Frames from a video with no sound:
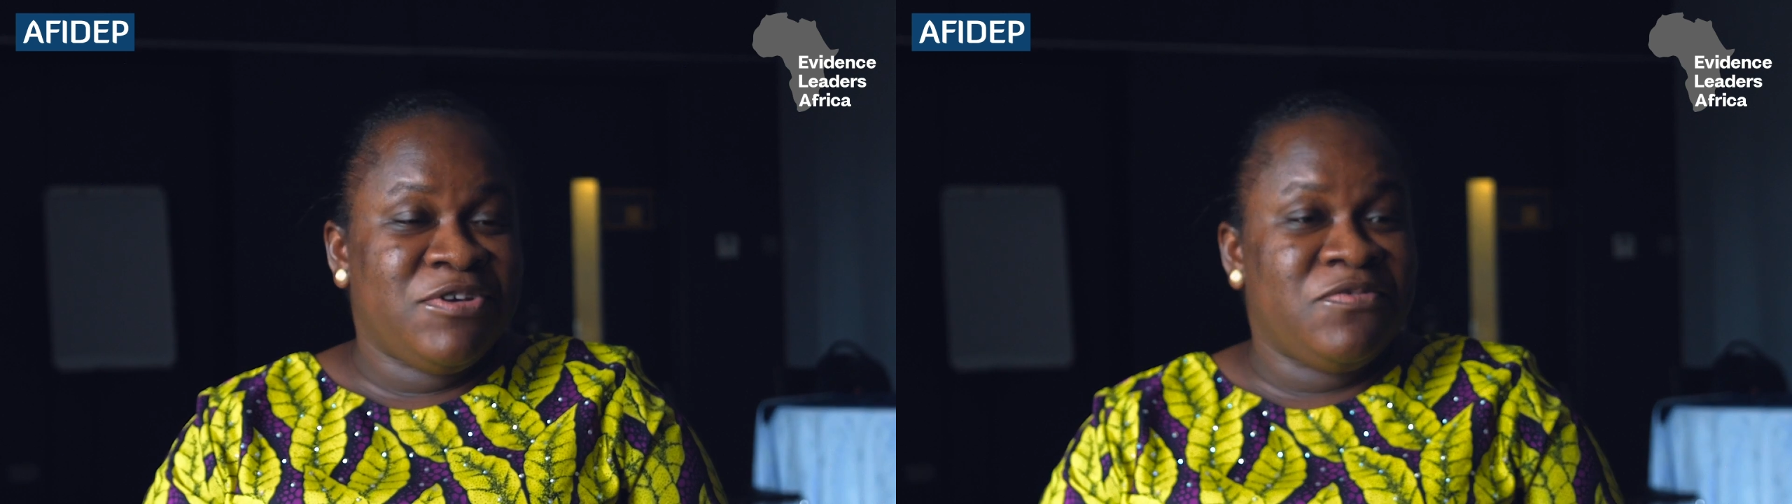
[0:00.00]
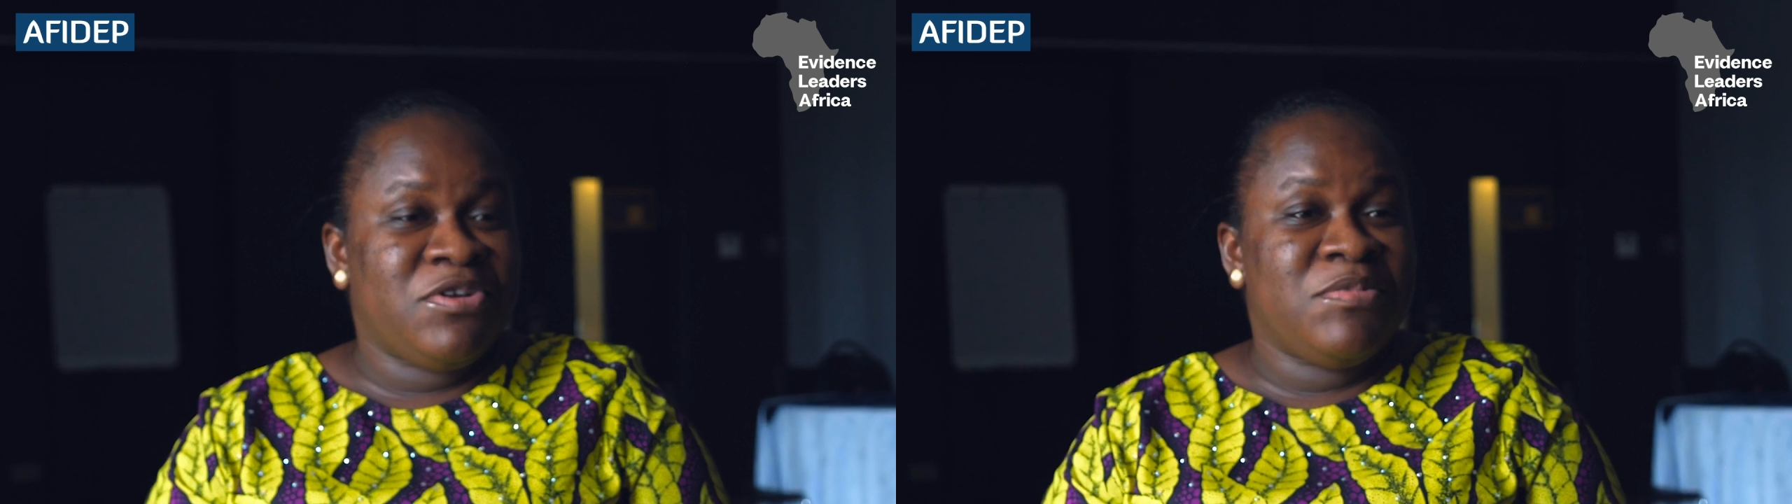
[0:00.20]

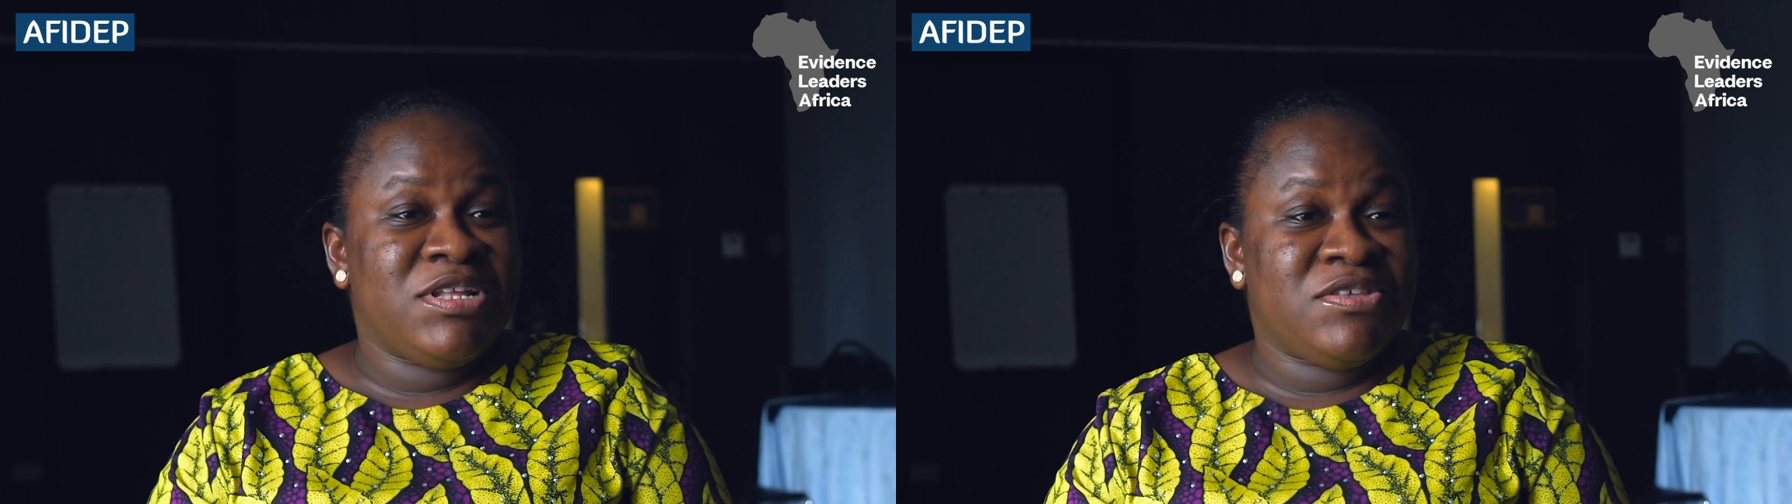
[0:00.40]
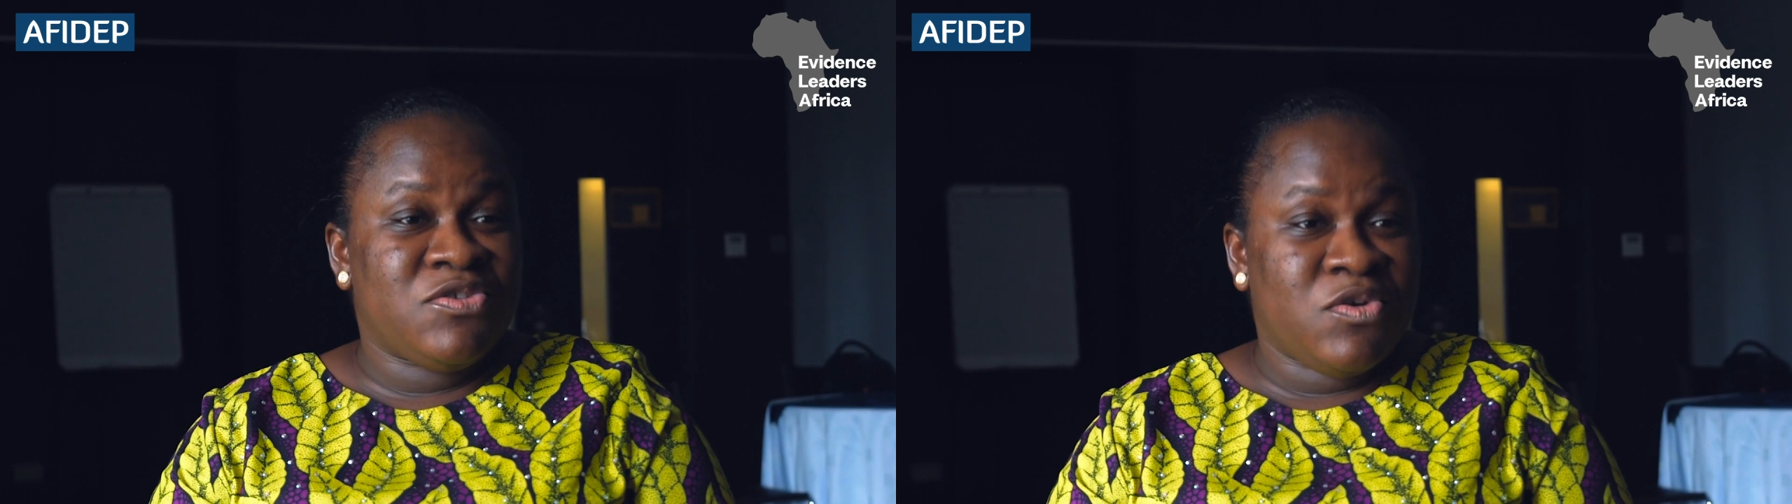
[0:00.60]
for
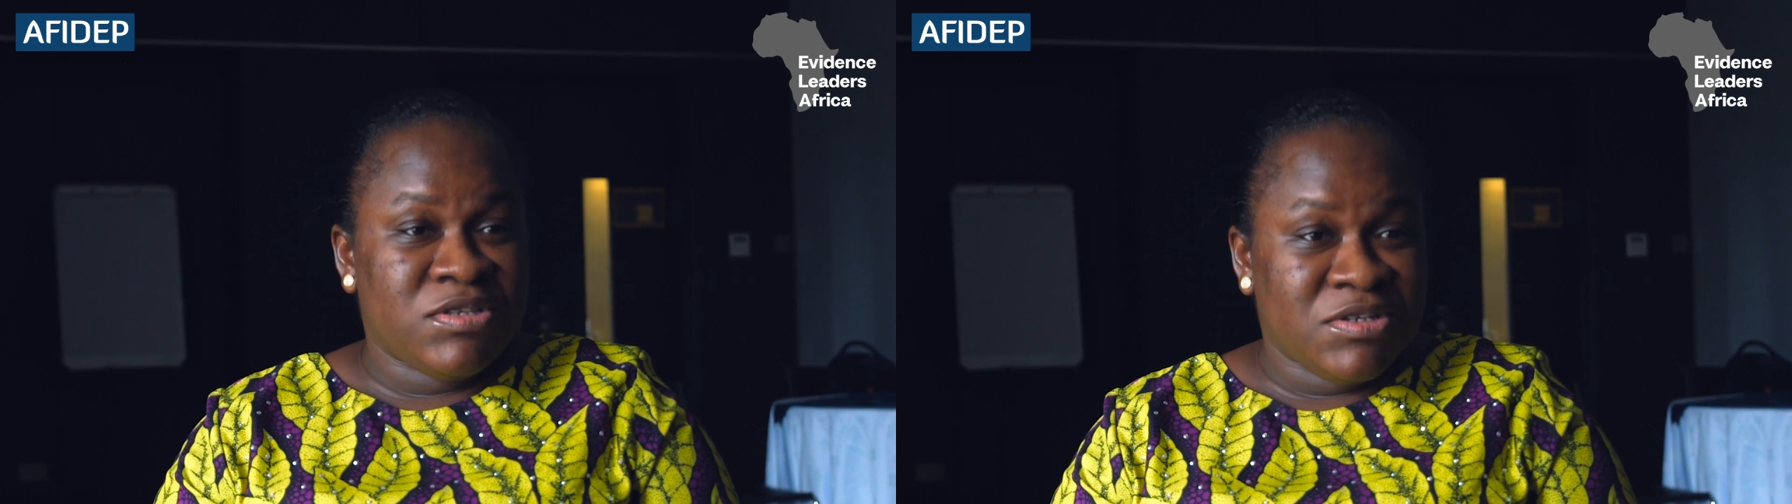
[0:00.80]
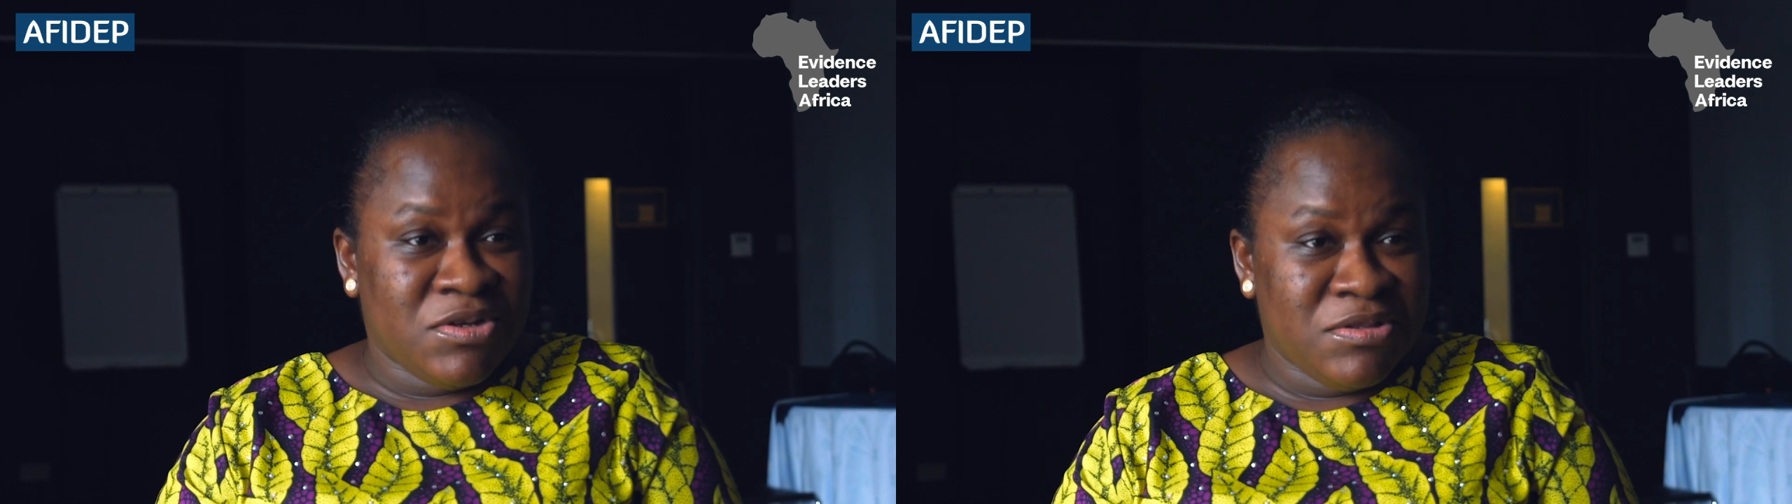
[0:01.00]
Environmental
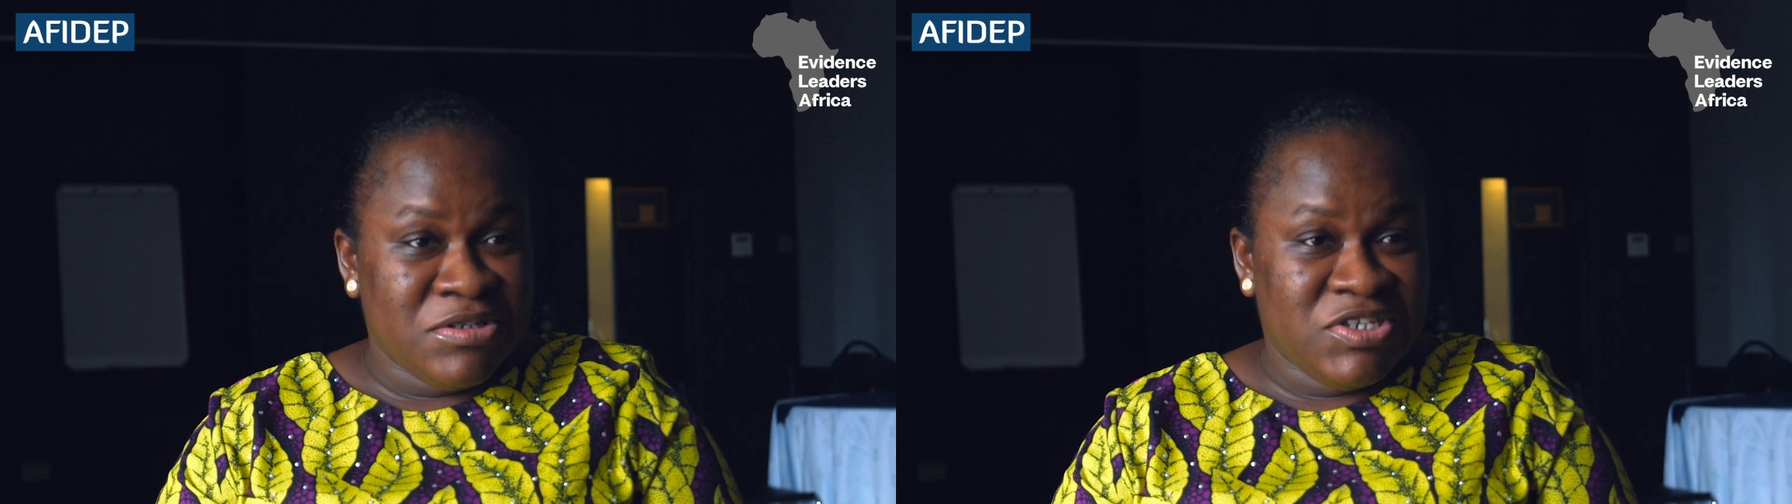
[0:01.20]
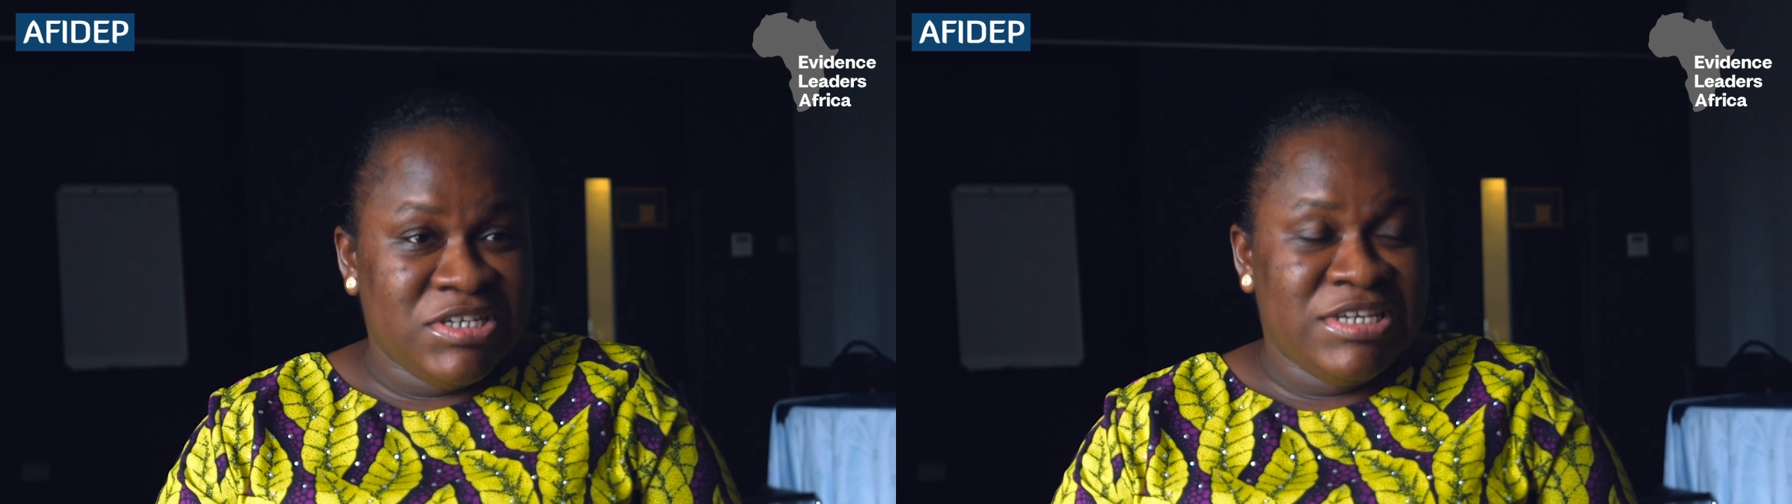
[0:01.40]

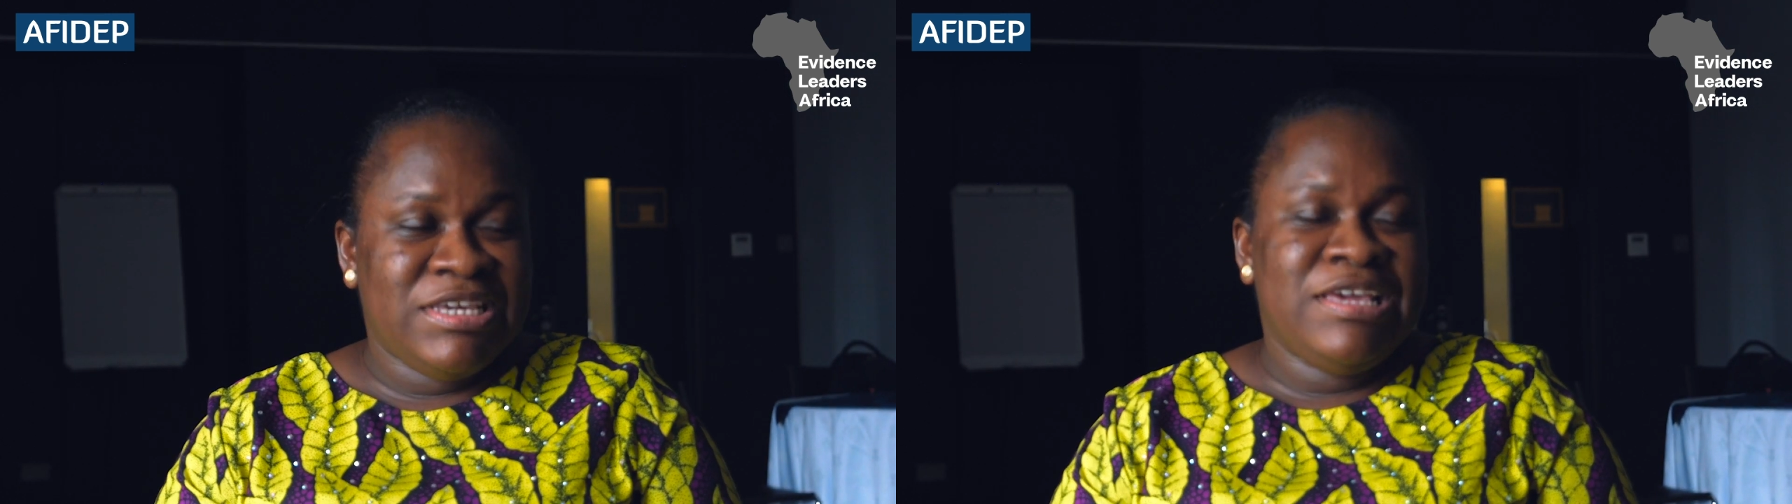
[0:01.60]
Toxicology